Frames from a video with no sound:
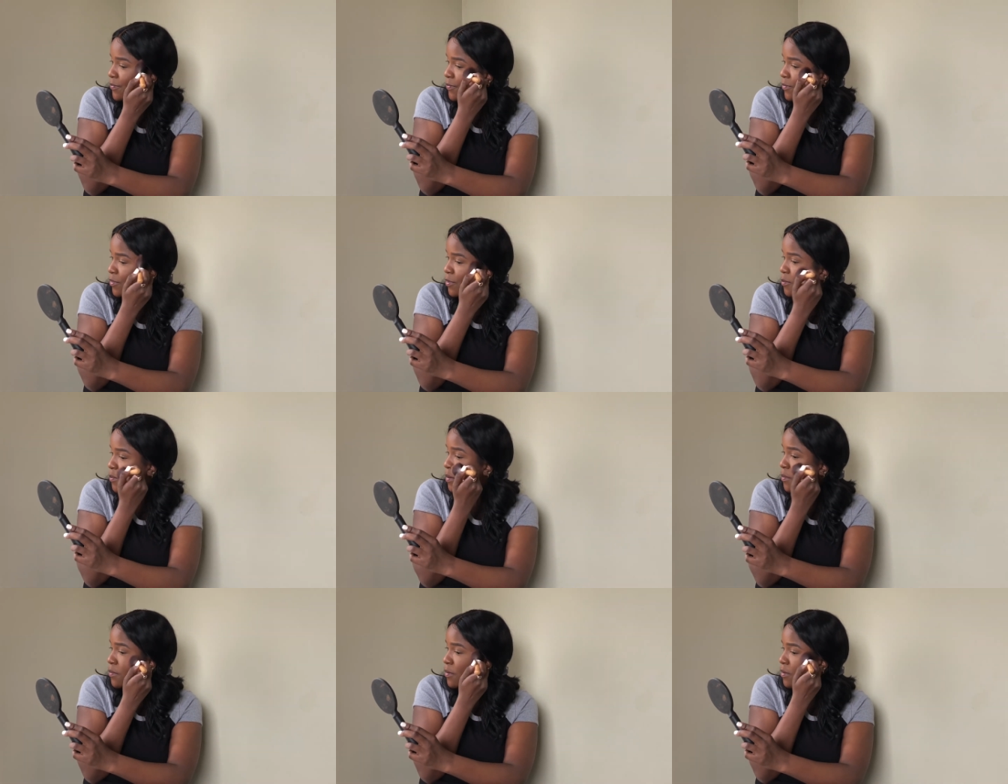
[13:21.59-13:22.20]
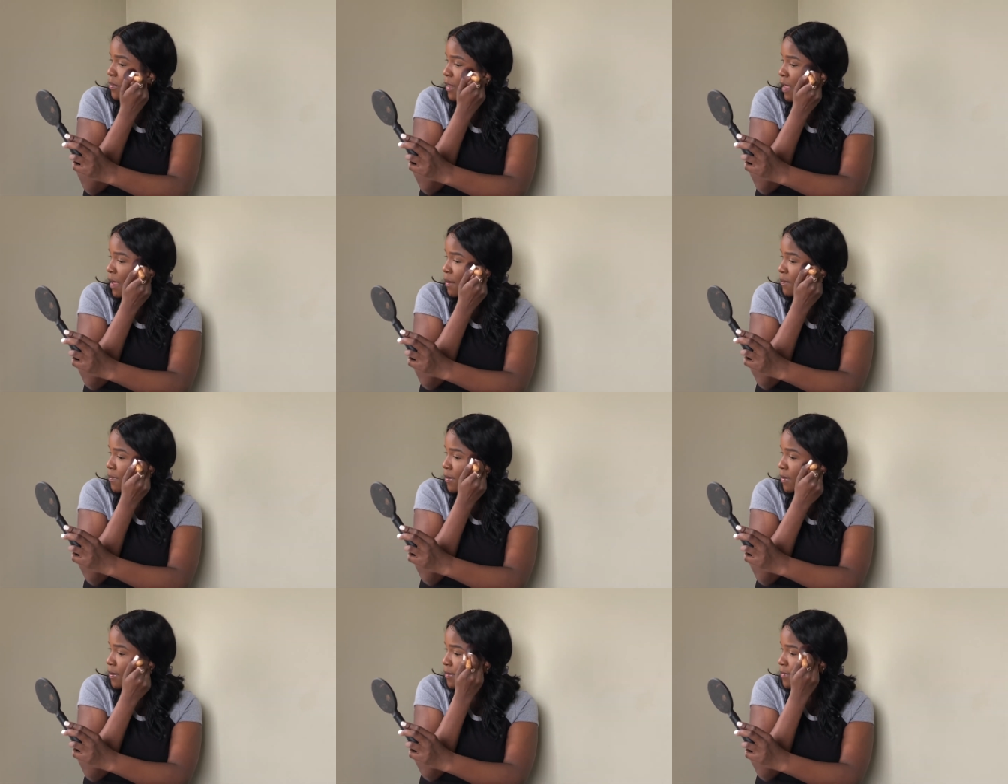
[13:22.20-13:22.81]
So maybe a lot
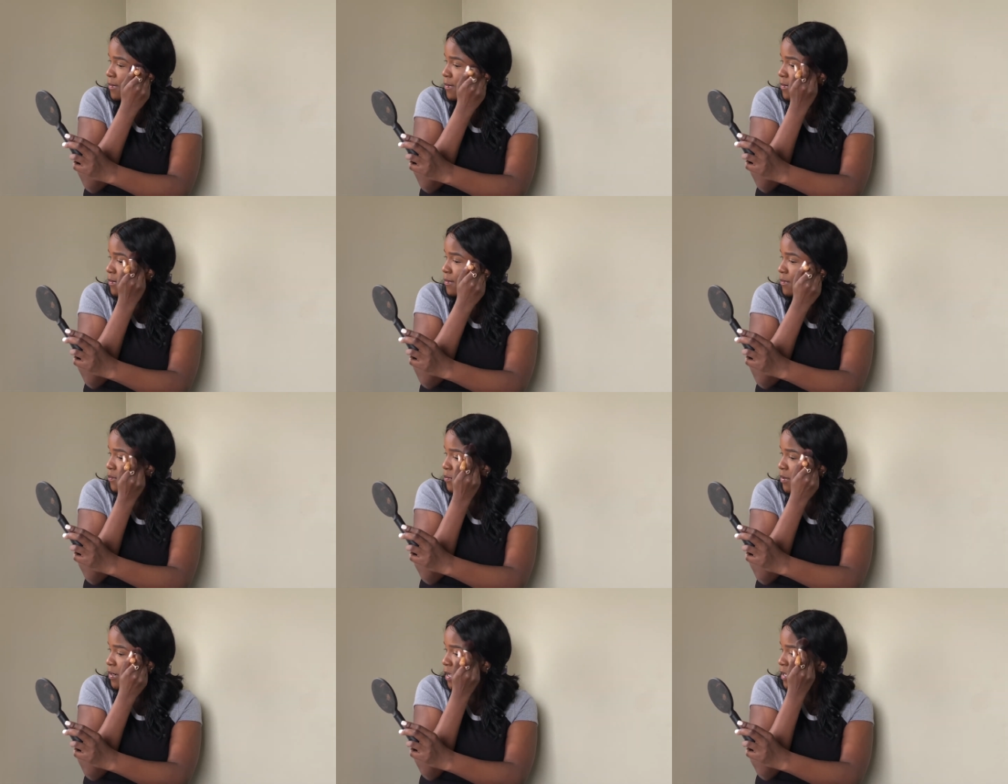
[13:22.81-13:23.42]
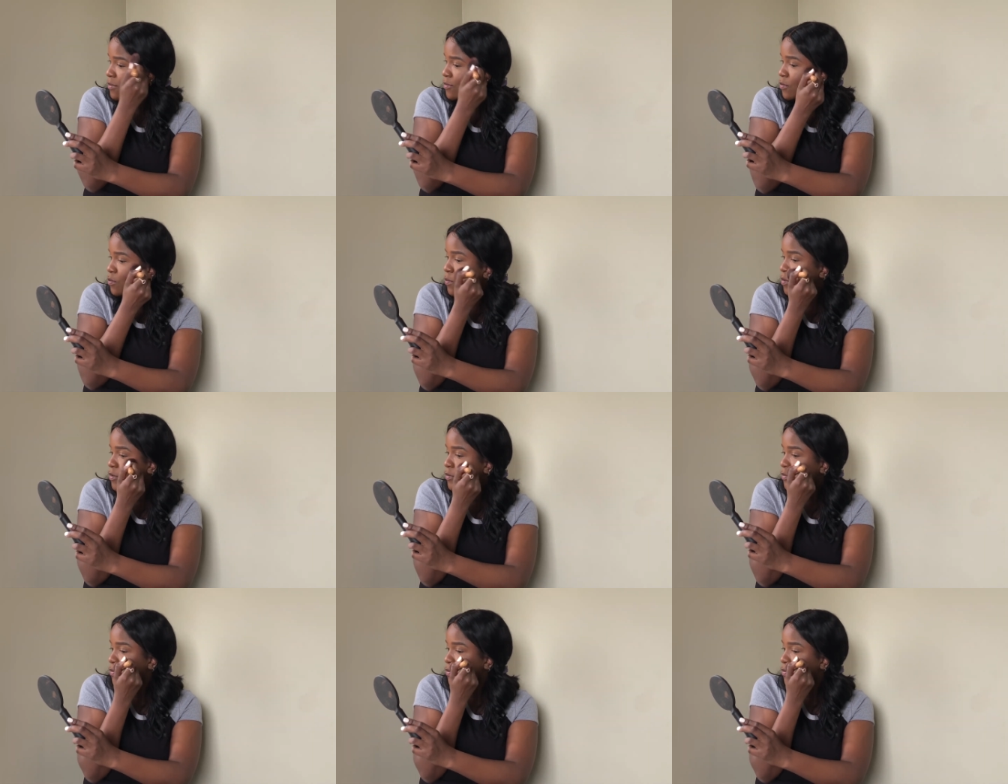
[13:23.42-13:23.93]
bit, but not too much.